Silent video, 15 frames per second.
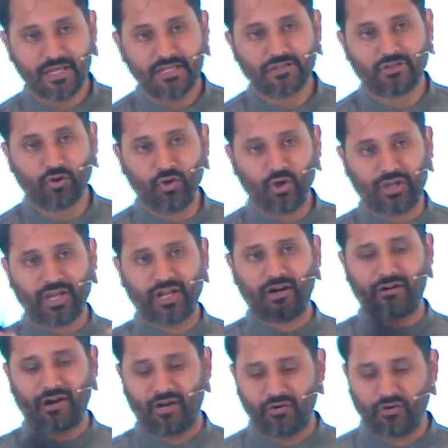So looking
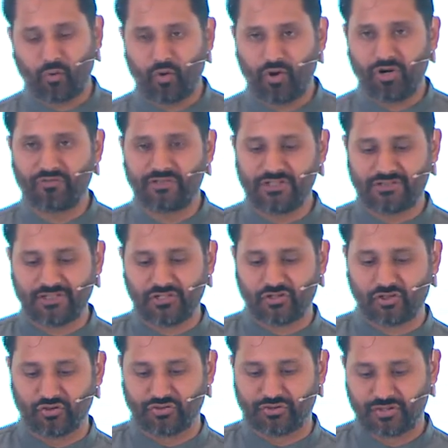around all of these
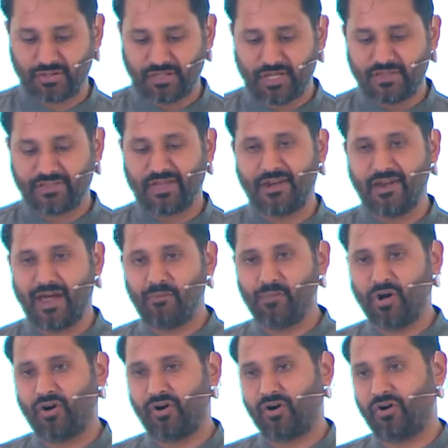issues, there are a
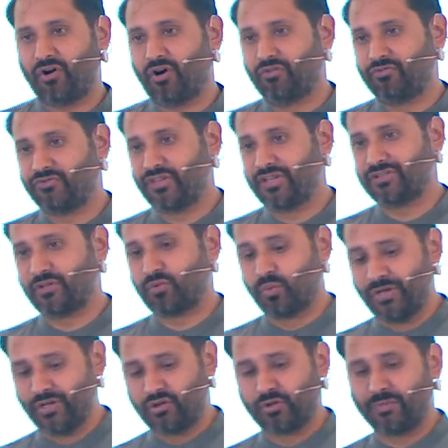number of things that
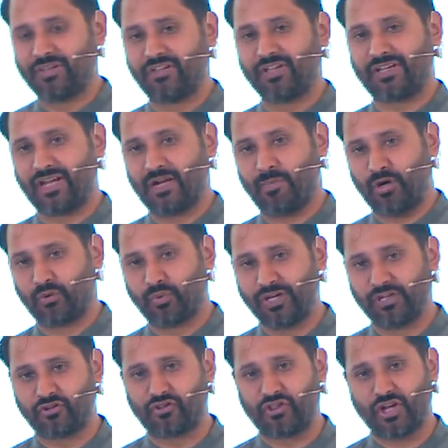we need to be thinking about. We
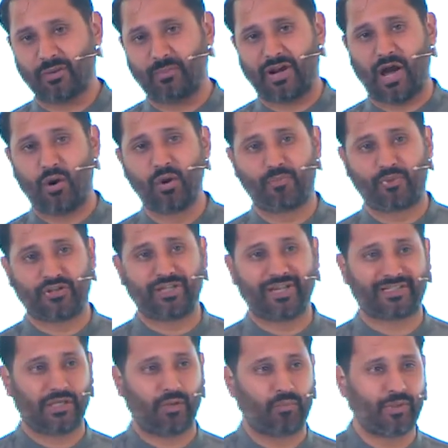need to think about how we
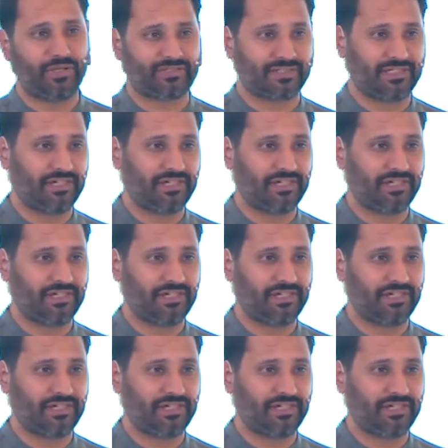protect our personal